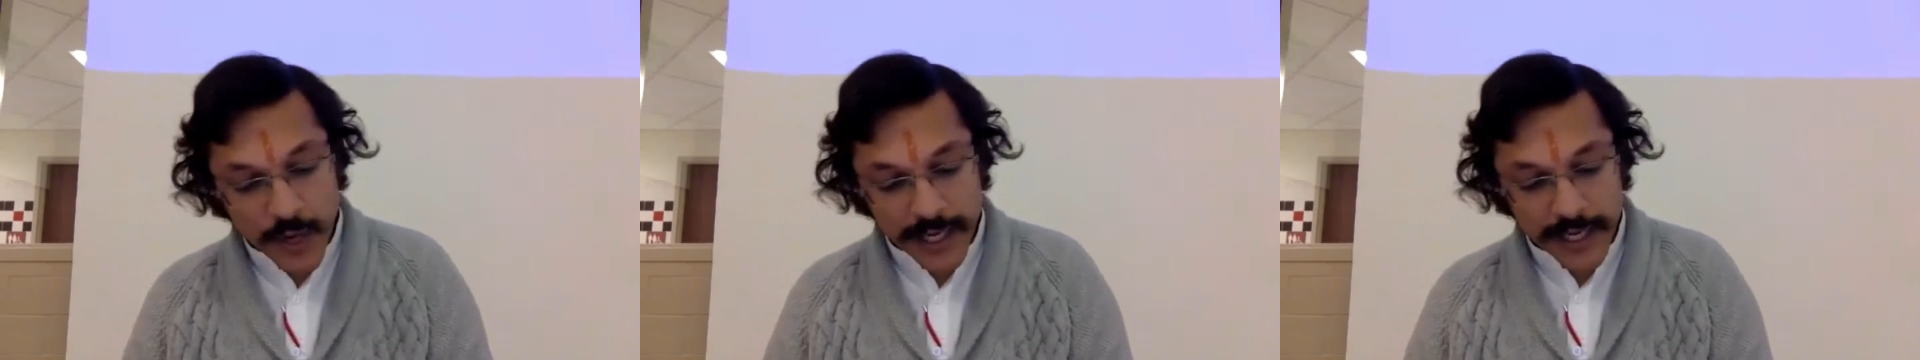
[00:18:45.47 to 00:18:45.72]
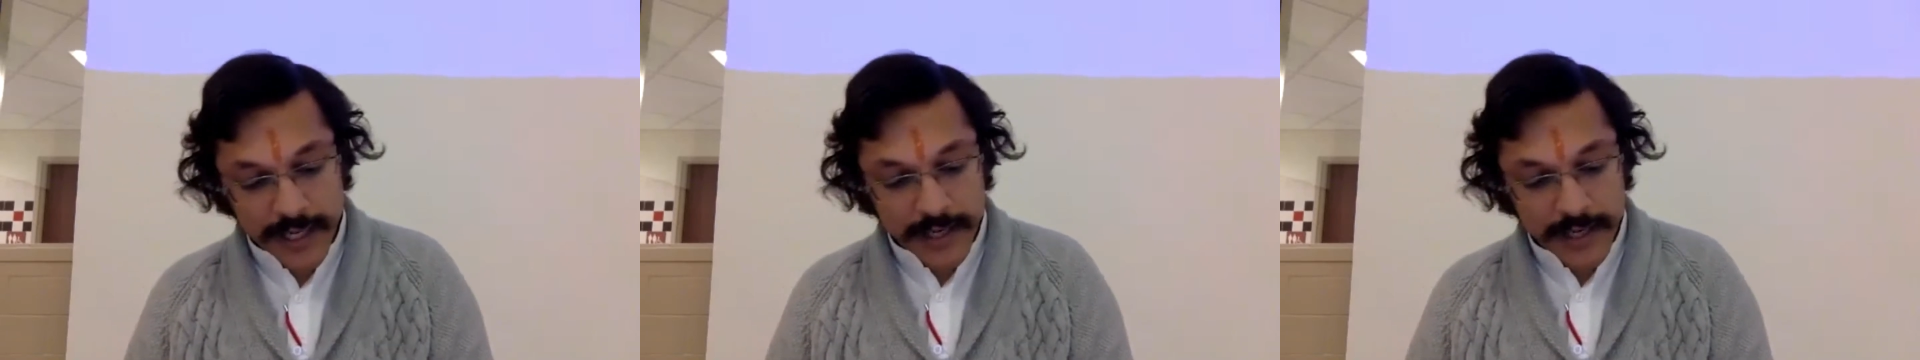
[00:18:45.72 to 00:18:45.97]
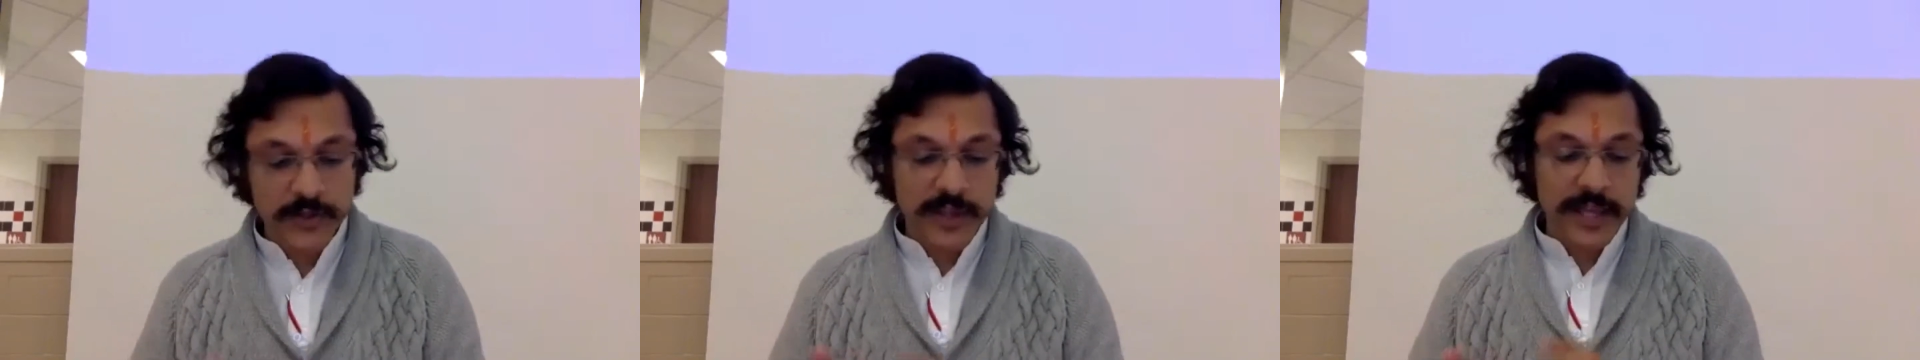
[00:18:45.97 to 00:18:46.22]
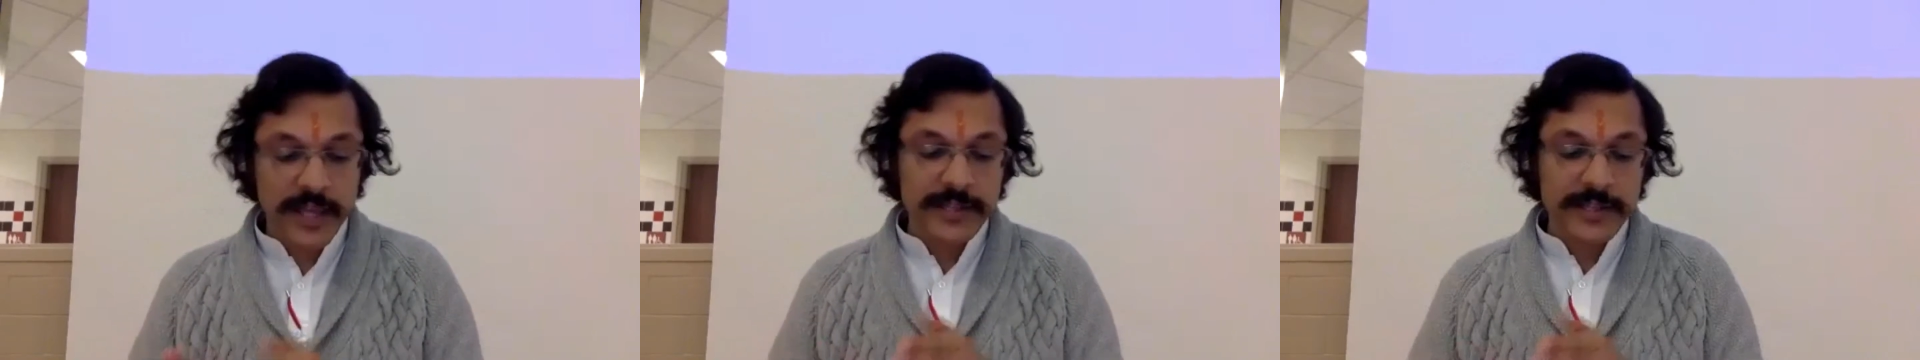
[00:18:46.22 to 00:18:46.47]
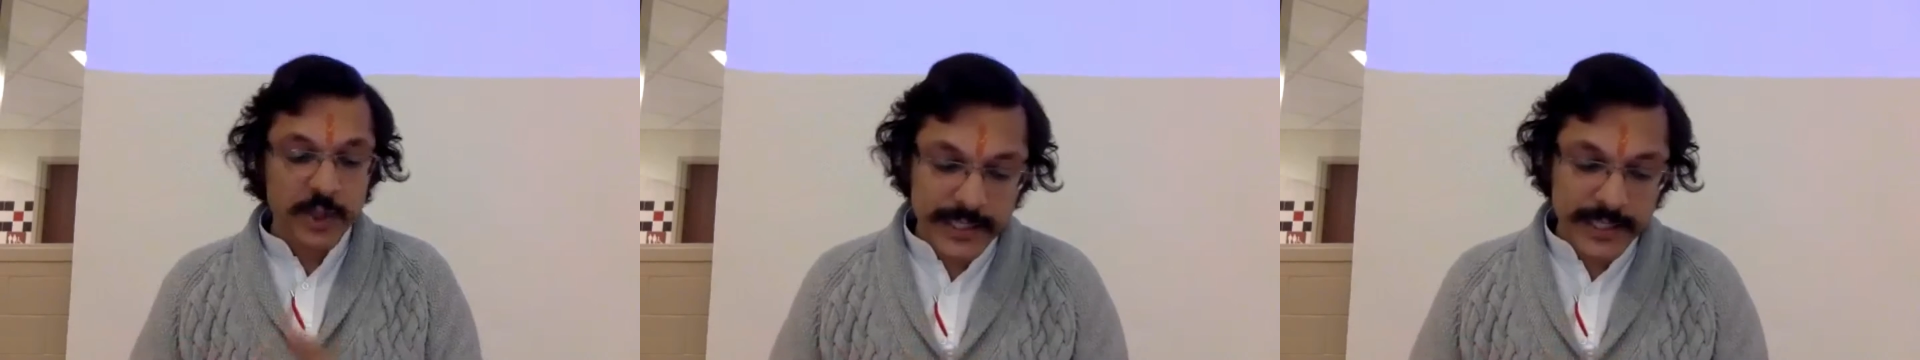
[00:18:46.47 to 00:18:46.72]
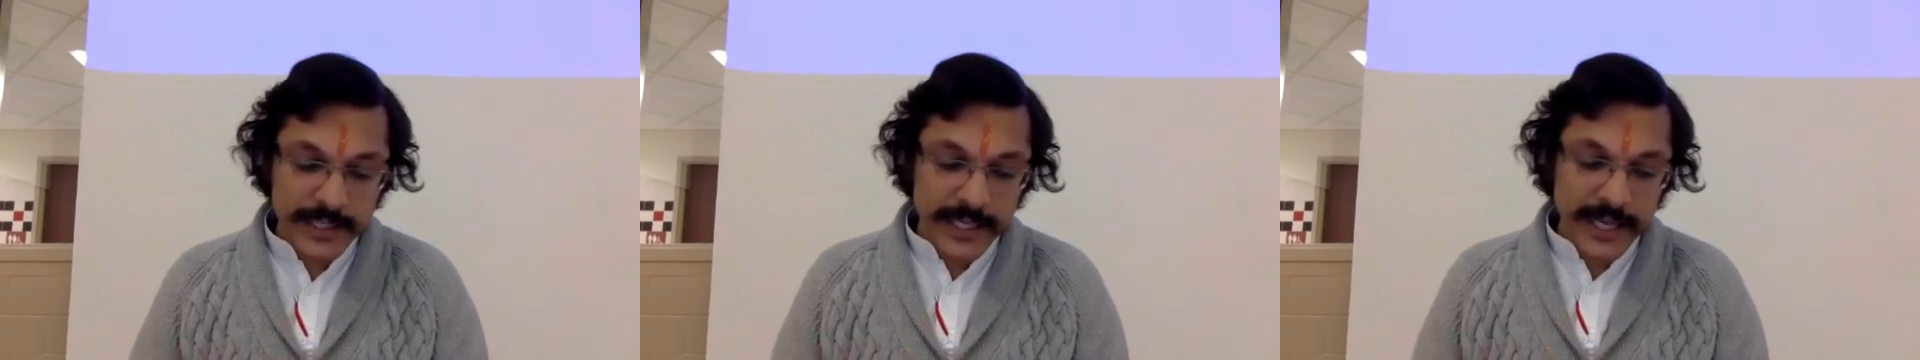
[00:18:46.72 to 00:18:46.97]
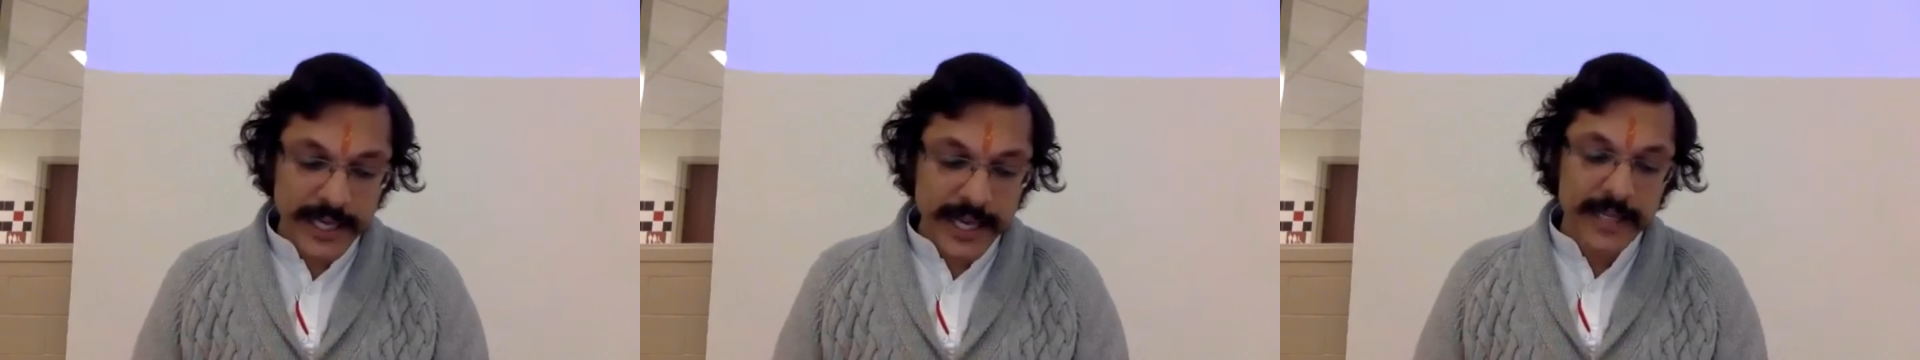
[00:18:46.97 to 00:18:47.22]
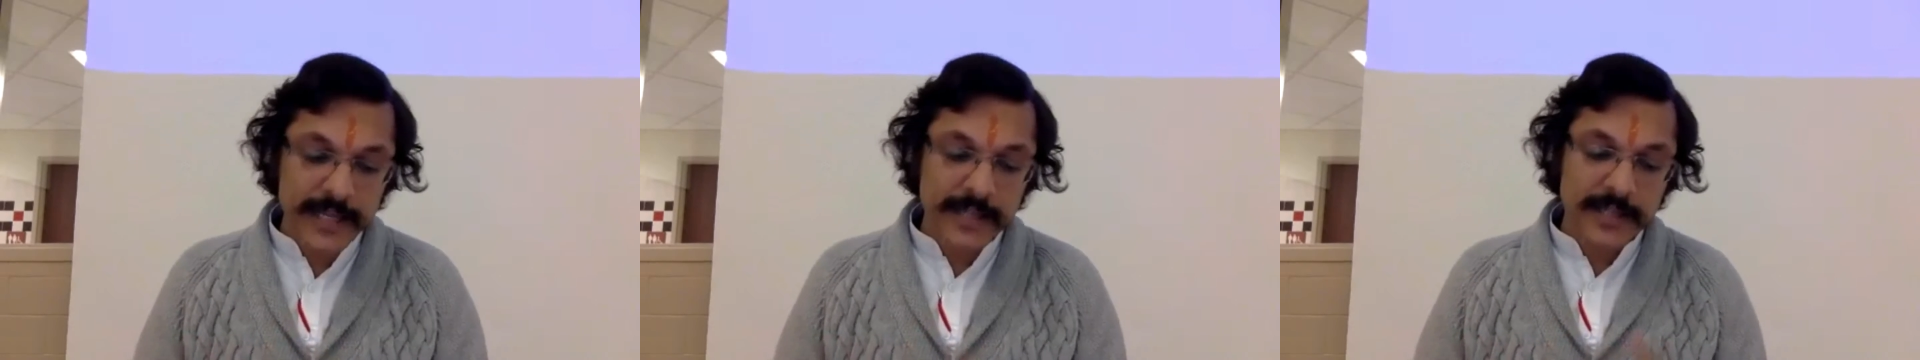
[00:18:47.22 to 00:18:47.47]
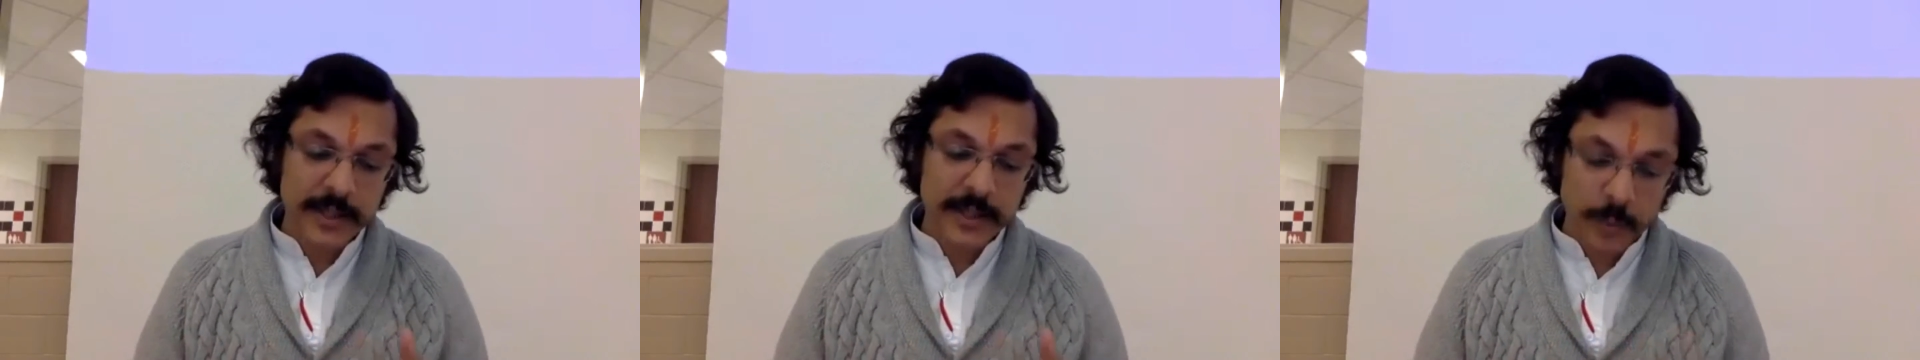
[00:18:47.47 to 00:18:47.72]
268. 1, 2.